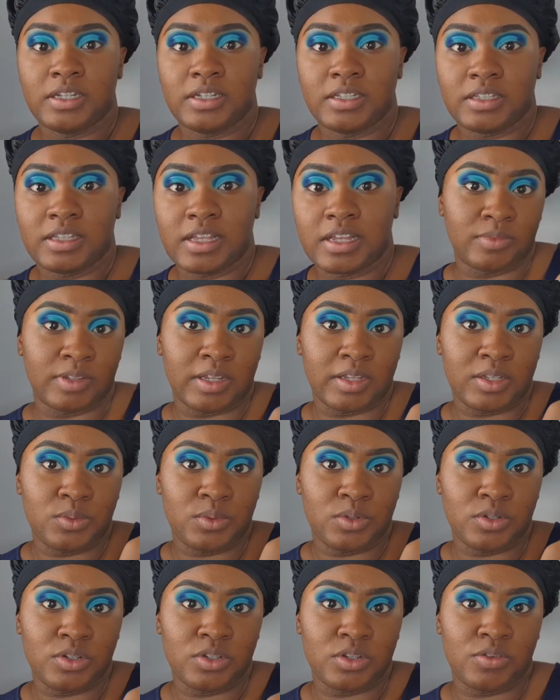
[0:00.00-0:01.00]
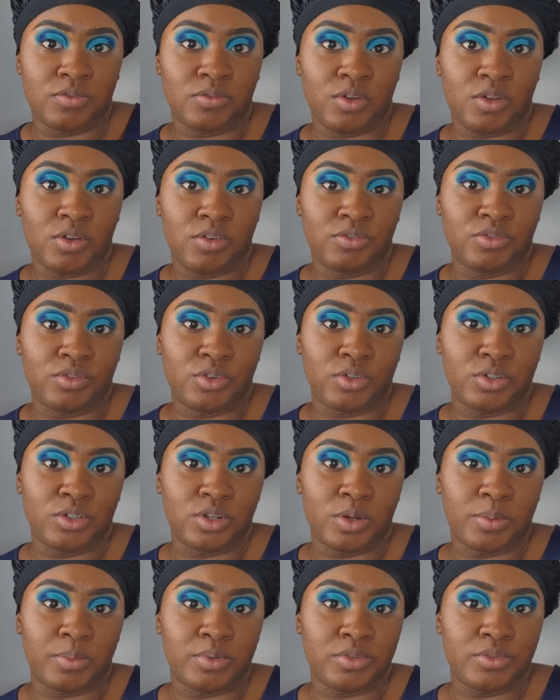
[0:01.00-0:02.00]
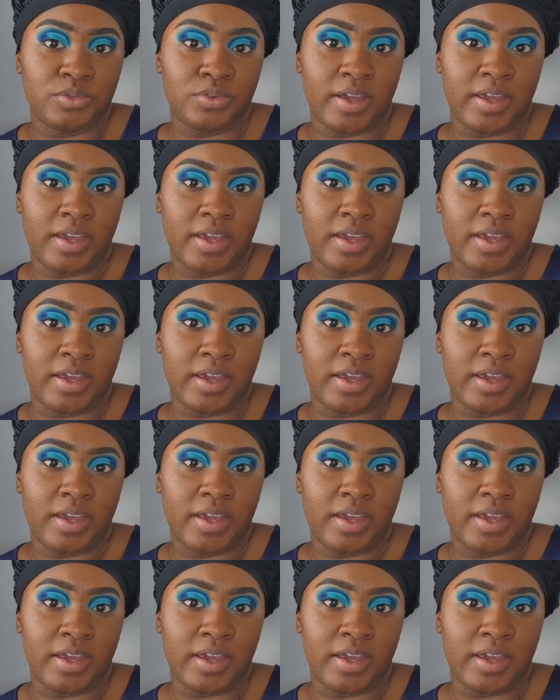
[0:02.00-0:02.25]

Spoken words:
That swatches of all 4 toppers right